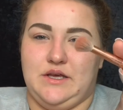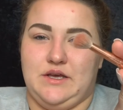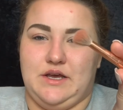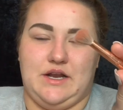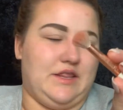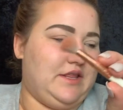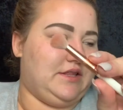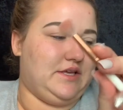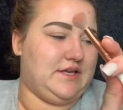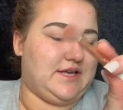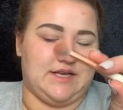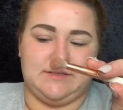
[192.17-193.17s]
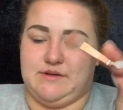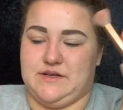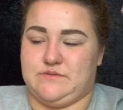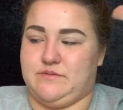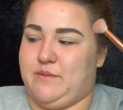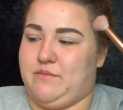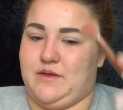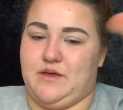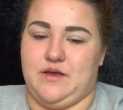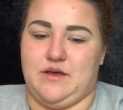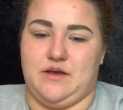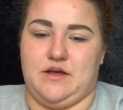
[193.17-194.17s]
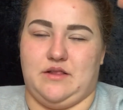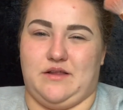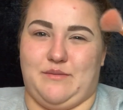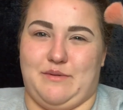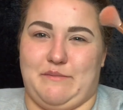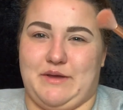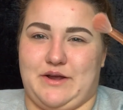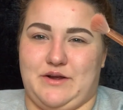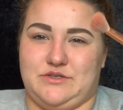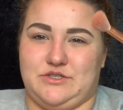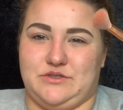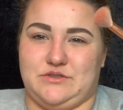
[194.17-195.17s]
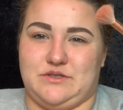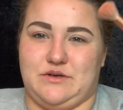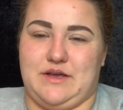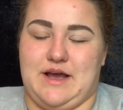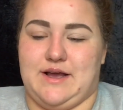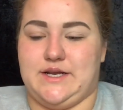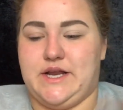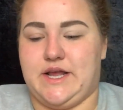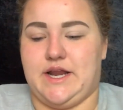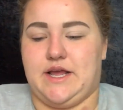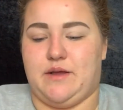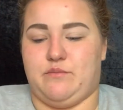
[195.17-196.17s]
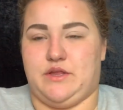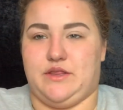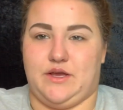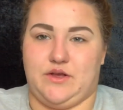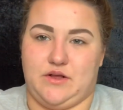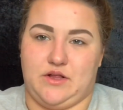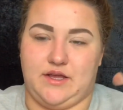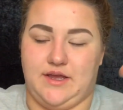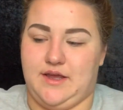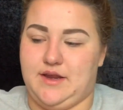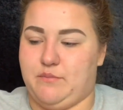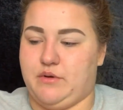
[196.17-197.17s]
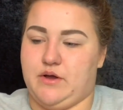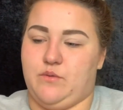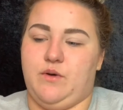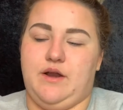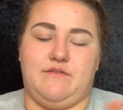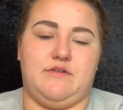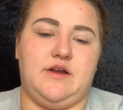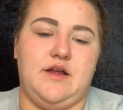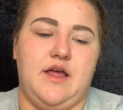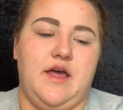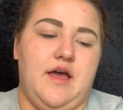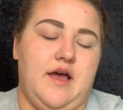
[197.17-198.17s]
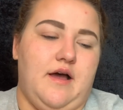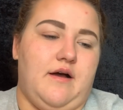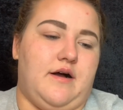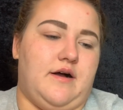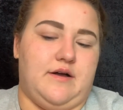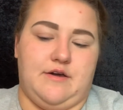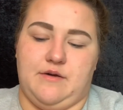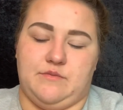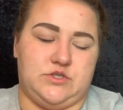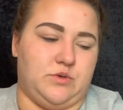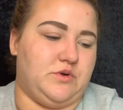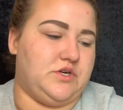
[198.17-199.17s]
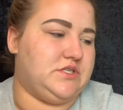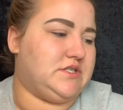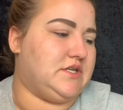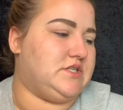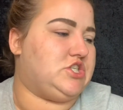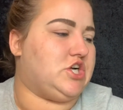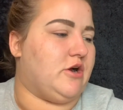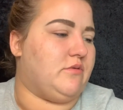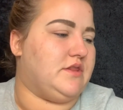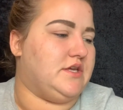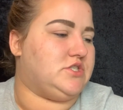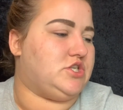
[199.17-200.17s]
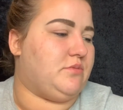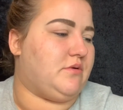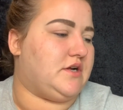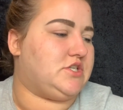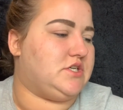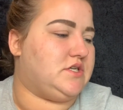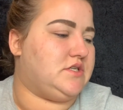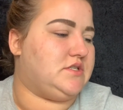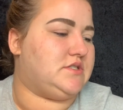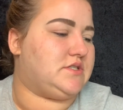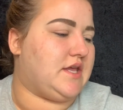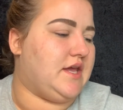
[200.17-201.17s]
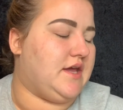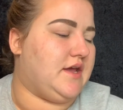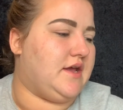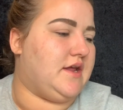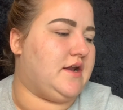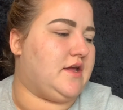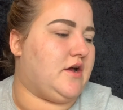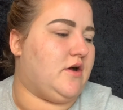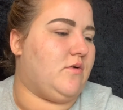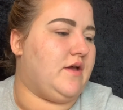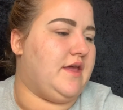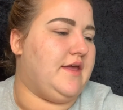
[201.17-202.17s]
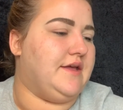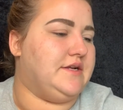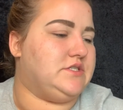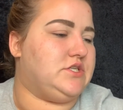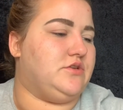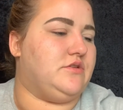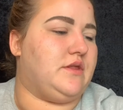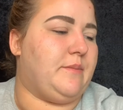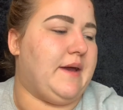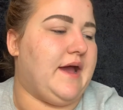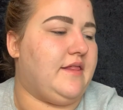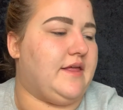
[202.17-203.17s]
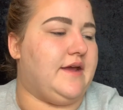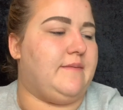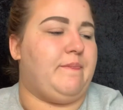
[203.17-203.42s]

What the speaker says: and I think the It Cosmetics might be a little bit bigger too. So yeah, I didn't get it completely clean, but whatever. So we're just gonna start with these 2 brushes and go into the palette.